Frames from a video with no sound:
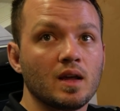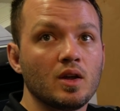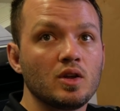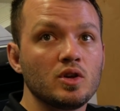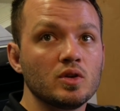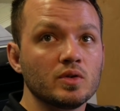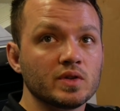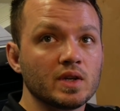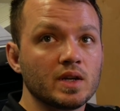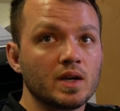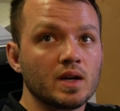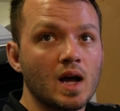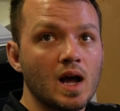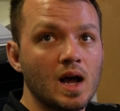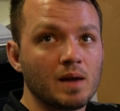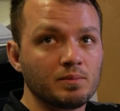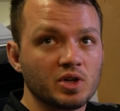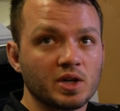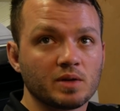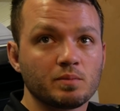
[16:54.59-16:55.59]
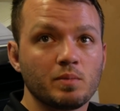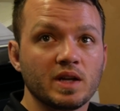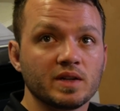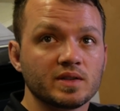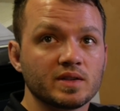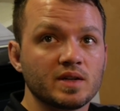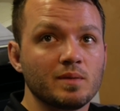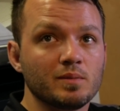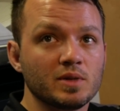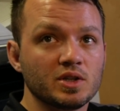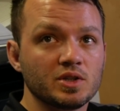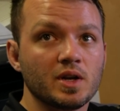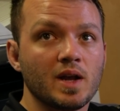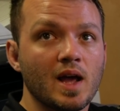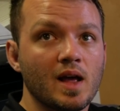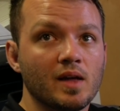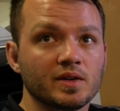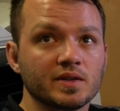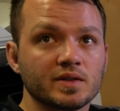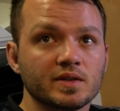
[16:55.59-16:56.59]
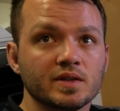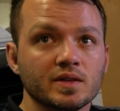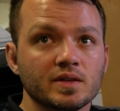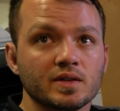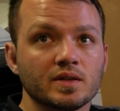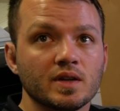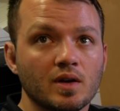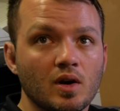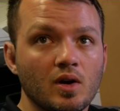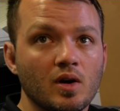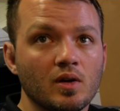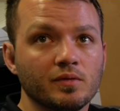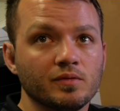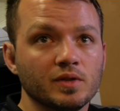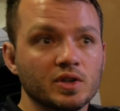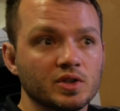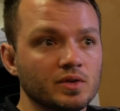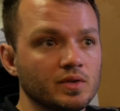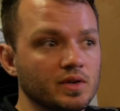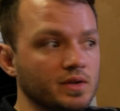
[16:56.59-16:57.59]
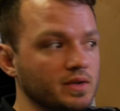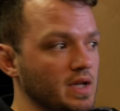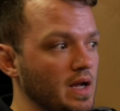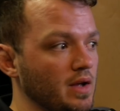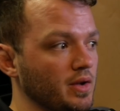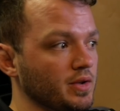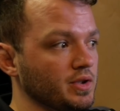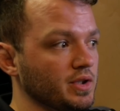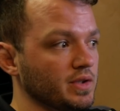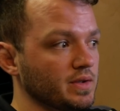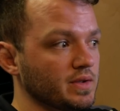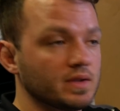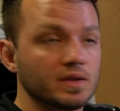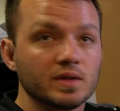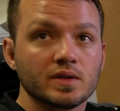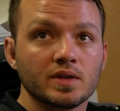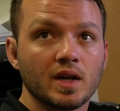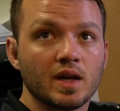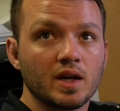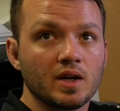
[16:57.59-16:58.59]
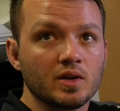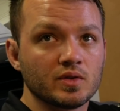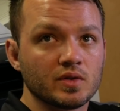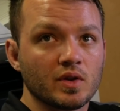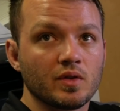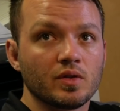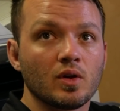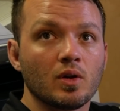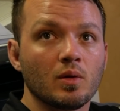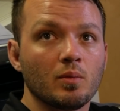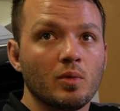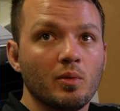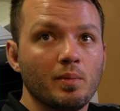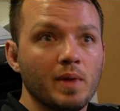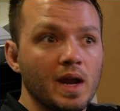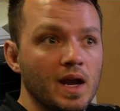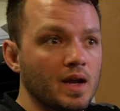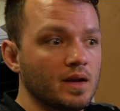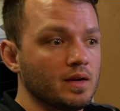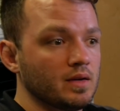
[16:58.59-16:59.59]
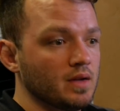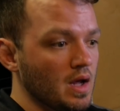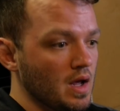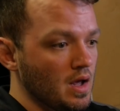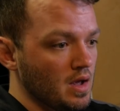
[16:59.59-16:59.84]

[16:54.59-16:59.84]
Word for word: using object-based image analysis and artificial intelligence to say, here's a thermal band,